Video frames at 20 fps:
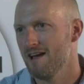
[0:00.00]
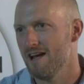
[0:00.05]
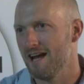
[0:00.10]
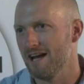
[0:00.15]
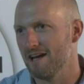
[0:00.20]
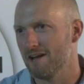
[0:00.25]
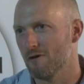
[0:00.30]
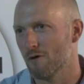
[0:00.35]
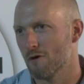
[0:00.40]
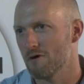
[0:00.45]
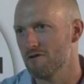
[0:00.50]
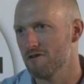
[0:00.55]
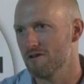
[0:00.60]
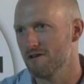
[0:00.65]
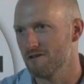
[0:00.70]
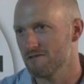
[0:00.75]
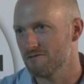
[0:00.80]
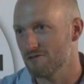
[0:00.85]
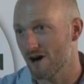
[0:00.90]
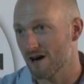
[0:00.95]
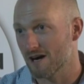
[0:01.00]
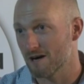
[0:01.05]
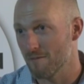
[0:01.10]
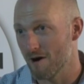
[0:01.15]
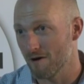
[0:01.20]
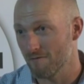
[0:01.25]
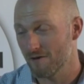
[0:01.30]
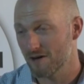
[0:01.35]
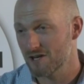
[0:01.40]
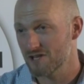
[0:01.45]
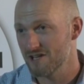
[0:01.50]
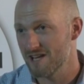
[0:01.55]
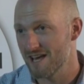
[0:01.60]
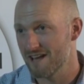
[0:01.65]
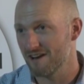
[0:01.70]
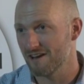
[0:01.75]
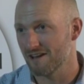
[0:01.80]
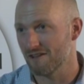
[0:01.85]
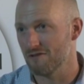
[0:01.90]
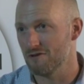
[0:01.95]
And in order to talk about fiction
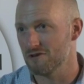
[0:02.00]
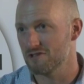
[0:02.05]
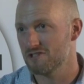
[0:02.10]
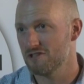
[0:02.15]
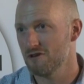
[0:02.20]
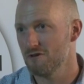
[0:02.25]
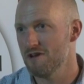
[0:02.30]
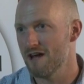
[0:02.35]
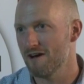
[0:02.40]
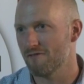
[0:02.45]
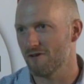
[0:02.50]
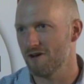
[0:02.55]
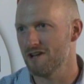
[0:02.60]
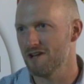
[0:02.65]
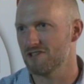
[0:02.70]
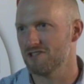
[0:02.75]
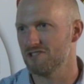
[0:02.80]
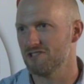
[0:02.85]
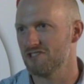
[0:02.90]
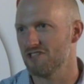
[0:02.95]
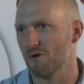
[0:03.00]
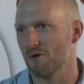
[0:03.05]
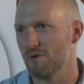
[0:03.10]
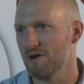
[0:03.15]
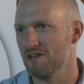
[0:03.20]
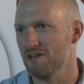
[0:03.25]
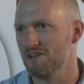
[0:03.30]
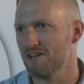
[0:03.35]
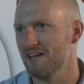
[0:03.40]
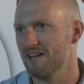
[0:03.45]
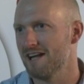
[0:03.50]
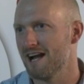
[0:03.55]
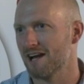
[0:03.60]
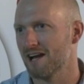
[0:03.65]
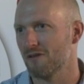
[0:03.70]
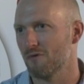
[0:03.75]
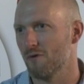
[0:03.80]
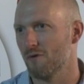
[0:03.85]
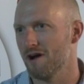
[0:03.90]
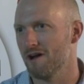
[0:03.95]
editing, there's two definitions that we need to get out
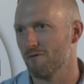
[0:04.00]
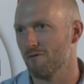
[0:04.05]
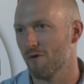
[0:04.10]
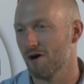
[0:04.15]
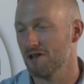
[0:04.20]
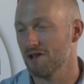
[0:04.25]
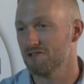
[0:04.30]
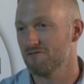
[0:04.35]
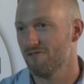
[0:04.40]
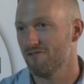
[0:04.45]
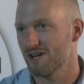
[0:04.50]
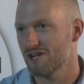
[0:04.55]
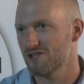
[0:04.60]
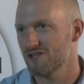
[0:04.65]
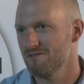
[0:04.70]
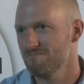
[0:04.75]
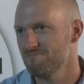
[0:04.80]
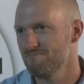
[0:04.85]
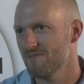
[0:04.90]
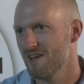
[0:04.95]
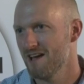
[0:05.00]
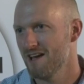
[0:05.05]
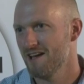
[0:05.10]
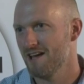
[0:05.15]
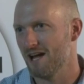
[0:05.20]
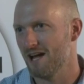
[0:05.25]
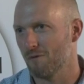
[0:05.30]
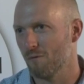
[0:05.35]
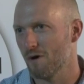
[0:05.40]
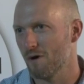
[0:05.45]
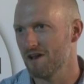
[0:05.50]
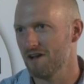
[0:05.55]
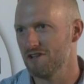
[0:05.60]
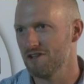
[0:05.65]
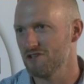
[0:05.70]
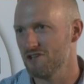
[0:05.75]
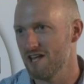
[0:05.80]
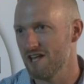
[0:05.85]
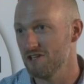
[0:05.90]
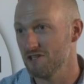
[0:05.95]
of the way. What is fiction and what
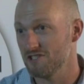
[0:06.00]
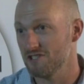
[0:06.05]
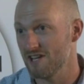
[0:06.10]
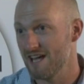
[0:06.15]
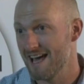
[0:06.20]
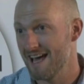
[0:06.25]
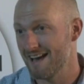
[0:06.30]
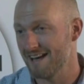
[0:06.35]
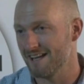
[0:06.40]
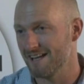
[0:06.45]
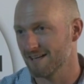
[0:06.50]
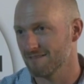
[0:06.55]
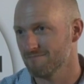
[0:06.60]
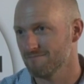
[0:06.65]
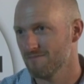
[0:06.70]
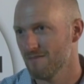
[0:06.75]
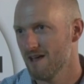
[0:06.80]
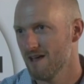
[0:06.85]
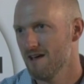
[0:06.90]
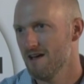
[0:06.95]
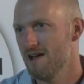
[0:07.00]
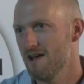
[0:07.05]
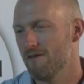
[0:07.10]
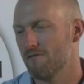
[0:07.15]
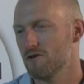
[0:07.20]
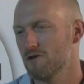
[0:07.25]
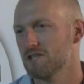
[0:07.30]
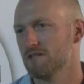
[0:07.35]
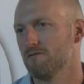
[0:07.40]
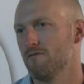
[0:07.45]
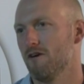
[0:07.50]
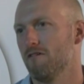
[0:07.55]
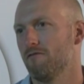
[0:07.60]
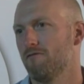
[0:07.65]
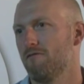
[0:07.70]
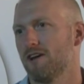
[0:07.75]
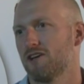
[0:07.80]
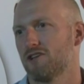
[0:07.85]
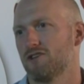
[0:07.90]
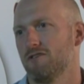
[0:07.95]
is editing? First of all,
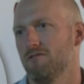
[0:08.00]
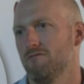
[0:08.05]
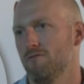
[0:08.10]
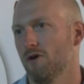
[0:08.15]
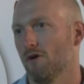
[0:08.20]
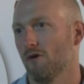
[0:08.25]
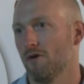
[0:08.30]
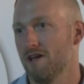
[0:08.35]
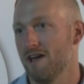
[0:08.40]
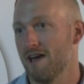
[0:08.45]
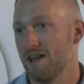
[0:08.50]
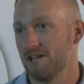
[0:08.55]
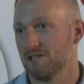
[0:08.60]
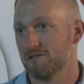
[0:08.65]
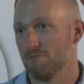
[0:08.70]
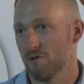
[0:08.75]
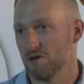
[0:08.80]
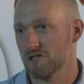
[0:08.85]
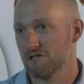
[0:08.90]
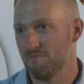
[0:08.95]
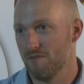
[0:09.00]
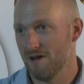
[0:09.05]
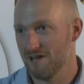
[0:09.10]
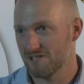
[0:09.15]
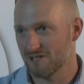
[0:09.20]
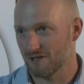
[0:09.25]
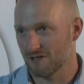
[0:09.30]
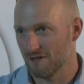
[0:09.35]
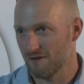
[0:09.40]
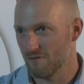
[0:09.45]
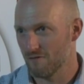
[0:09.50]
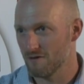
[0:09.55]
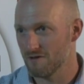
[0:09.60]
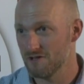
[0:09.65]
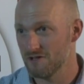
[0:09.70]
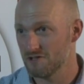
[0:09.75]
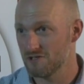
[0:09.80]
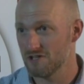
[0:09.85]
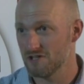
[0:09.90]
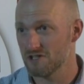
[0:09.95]
fiction really at its most basic level
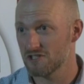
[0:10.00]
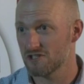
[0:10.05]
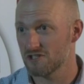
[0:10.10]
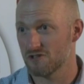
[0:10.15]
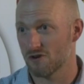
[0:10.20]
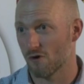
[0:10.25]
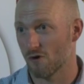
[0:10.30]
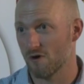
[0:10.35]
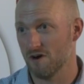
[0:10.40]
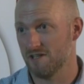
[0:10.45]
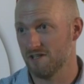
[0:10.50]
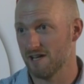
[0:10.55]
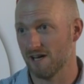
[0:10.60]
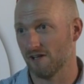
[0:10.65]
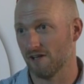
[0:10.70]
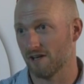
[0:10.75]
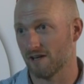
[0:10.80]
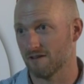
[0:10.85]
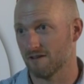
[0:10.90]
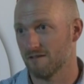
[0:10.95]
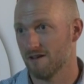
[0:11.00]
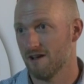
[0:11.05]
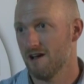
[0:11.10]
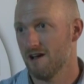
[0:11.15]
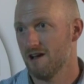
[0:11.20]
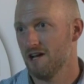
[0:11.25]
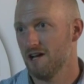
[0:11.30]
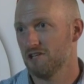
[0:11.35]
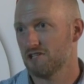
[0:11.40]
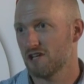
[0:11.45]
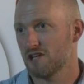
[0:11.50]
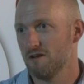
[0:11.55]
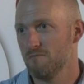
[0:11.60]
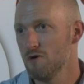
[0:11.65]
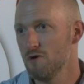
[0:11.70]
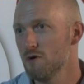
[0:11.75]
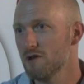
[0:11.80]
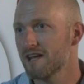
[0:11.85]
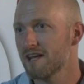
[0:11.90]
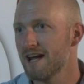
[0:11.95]
is just storytelling. It's
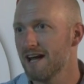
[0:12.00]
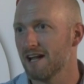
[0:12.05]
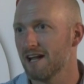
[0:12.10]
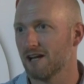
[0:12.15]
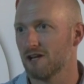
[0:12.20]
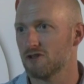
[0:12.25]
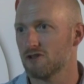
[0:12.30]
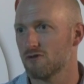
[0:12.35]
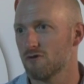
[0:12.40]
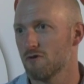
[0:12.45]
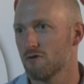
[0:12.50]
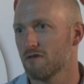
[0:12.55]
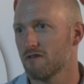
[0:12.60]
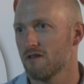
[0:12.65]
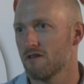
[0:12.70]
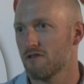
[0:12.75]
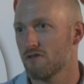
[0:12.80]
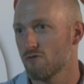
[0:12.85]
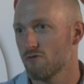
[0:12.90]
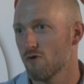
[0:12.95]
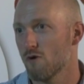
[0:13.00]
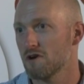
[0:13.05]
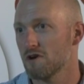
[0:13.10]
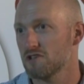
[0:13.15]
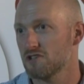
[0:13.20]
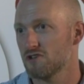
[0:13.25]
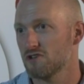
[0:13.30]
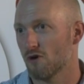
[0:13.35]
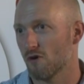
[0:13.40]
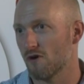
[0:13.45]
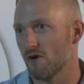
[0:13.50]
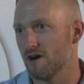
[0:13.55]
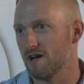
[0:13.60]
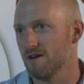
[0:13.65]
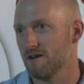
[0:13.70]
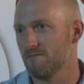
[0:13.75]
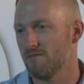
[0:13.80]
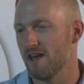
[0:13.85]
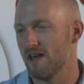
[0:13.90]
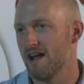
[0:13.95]
communicating a truth through a
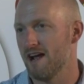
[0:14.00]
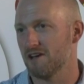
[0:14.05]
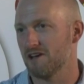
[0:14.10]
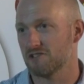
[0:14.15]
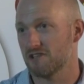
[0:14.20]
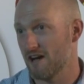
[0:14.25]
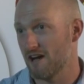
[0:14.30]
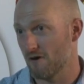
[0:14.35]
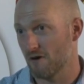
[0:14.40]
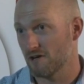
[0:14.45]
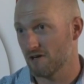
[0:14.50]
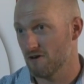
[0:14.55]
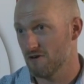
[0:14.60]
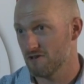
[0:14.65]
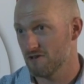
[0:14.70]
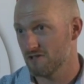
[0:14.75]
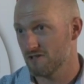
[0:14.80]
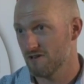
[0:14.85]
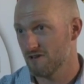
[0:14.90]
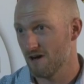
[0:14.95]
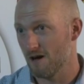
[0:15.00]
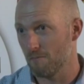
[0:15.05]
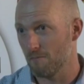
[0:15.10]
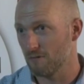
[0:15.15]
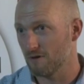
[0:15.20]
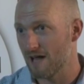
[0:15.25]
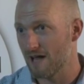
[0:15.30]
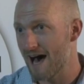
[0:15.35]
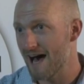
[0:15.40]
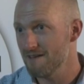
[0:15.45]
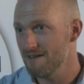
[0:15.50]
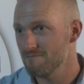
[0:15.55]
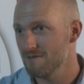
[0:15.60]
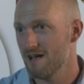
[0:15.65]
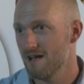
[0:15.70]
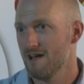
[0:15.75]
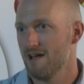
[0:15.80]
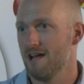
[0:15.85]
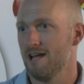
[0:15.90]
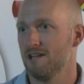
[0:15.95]
story that has characters, a plot,
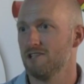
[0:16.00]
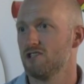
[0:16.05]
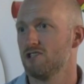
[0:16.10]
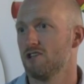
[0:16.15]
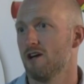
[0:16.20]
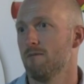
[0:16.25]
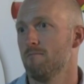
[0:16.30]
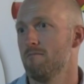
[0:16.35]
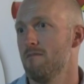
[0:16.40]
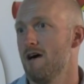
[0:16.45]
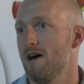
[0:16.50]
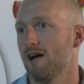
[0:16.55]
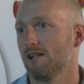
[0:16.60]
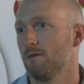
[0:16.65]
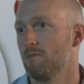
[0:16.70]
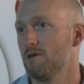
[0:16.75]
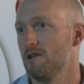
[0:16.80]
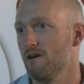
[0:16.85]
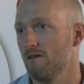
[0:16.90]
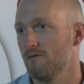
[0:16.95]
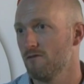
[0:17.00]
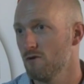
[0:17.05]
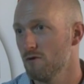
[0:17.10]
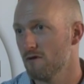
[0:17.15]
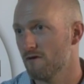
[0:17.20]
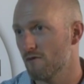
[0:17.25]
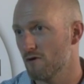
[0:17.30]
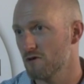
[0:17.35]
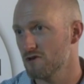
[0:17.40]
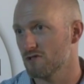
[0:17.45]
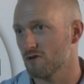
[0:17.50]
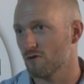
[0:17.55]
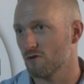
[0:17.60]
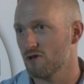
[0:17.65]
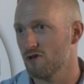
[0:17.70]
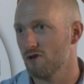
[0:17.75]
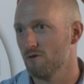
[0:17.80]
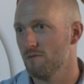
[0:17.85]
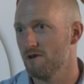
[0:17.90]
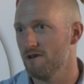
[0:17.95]
and some element of universal
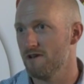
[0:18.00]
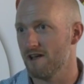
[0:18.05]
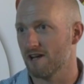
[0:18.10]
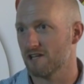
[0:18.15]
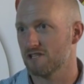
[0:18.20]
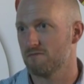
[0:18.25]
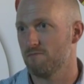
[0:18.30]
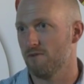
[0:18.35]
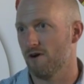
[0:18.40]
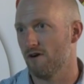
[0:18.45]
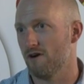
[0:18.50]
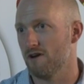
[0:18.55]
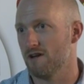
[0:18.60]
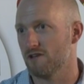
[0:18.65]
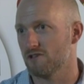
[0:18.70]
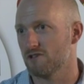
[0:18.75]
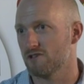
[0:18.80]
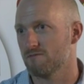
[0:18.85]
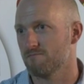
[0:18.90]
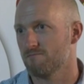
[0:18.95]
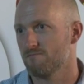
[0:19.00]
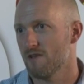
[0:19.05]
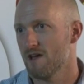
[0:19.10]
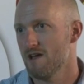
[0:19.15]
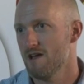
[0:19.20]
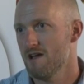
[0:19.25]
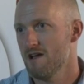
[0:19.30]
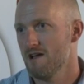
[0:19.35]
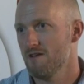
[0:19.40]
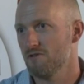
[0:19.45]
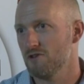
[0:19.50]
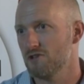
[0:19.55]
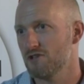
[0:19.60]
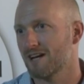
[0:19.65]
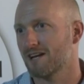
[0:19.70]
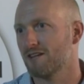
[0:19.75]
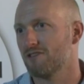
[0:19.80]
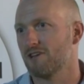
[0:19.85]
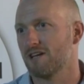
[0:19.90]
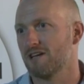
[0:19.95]
human experience. The
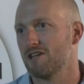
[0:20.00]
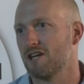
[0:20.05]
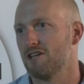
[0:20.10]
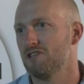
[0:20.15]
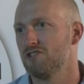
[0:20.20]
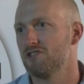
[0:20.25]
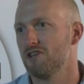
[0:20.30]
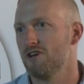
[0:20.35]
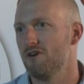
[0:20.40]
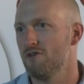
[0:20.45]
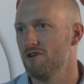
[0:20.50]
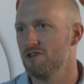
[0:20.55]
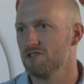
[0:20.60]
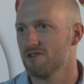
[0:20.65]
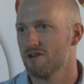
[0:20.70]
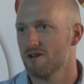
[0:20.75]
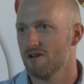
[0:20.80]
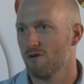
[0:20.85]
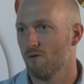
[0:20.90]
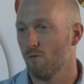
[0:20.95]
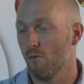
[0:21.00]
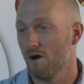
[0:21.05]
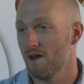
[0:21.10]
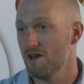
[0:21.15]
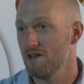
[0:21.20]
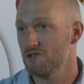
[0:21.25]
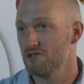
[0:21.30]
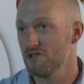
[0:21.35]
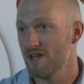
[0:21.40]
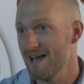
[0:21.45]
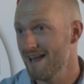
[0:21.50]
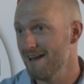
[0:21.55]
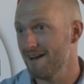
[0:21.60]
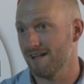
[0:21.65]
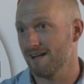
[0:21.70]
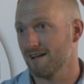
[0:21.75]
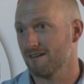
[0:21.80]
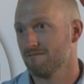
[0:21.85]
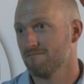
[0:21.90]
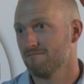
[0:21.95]
second thing to consider is what is
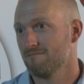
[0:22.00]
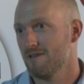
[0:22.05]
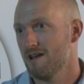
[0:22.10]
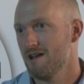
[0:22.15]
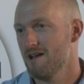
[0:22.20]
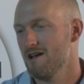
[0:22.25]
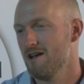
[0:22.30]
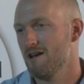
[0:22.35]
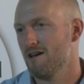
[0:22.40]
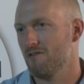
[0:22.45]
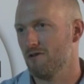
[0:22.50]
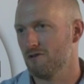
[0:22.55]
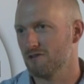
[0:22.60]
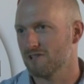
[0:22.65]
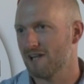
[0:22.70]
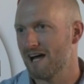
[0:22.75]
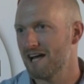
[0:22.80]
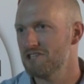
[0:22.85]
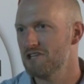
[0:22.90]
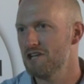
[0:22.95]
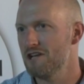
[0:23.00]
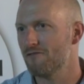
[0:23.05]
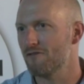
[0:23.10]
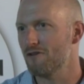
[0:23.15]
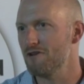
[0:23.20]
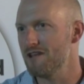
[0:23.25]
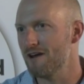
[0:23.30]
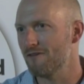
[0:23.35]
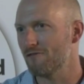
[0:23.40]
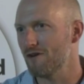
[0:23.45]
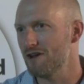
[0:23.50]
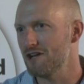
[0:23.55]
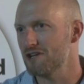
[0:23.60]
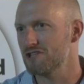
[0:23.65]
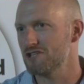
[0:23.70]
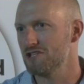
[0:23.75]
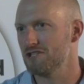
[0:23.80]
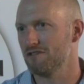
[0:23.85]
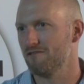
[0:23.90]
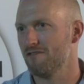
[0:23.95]
editing? There's lots of different
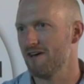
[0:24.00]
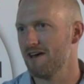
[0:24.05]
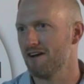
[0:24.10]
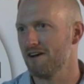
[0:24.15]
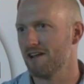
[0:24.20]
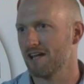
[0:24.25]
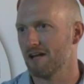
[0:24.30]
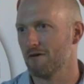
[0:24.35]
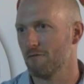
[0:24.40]
definitions of editing,